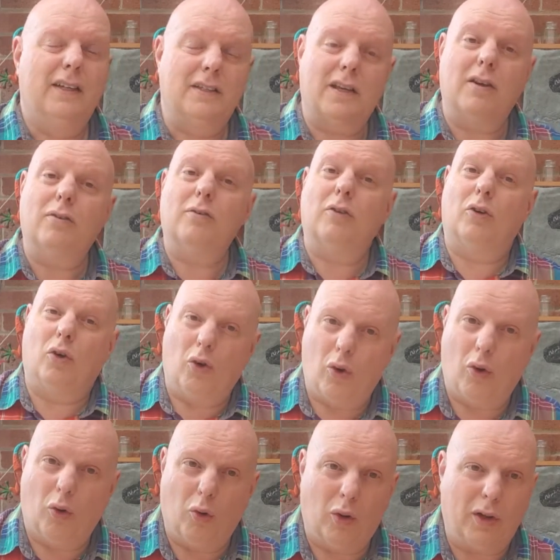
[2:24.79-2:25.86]
So
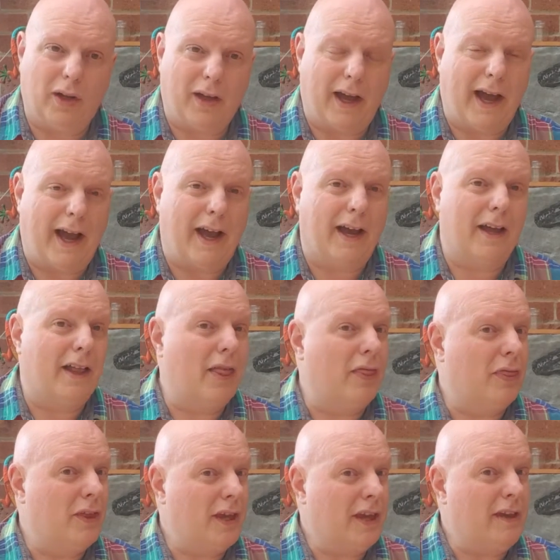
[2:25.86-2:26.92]
all
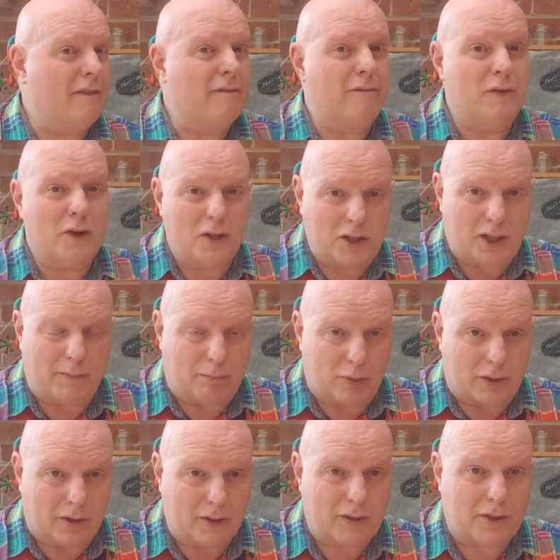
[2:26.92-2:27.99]
the
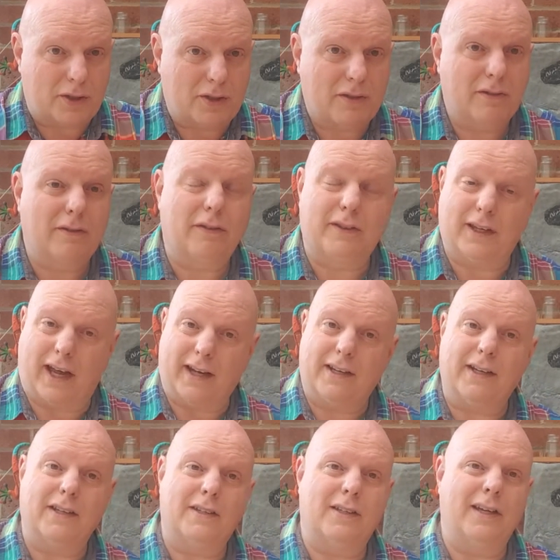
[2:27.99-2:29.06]
vertebrates, that
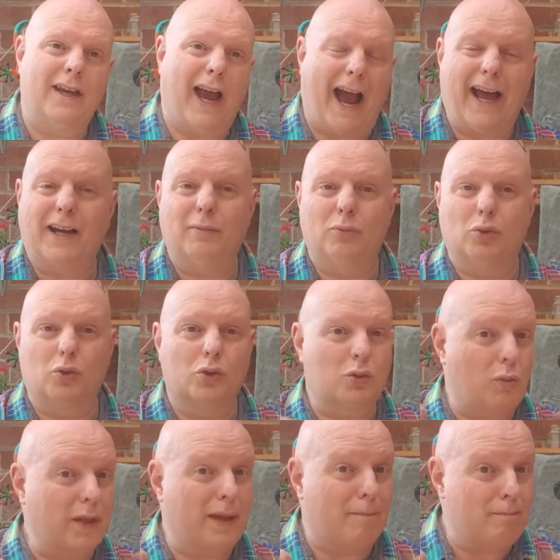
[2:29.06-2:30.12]
is the animals
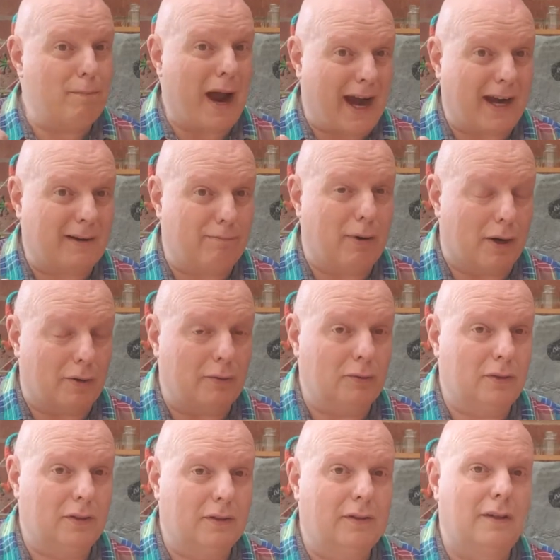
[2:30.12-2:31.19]
with a
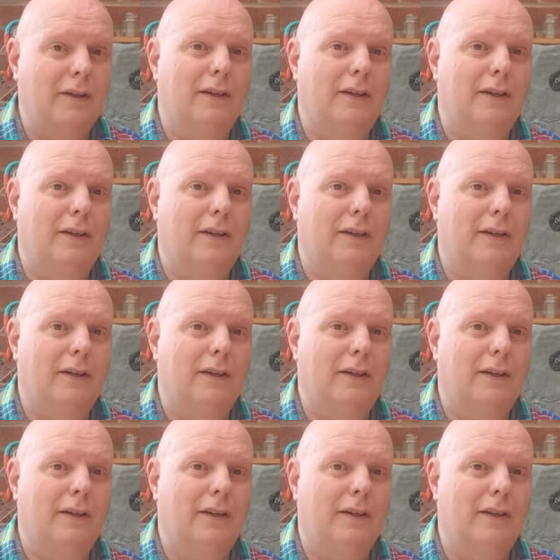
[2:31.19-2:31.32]
backbone,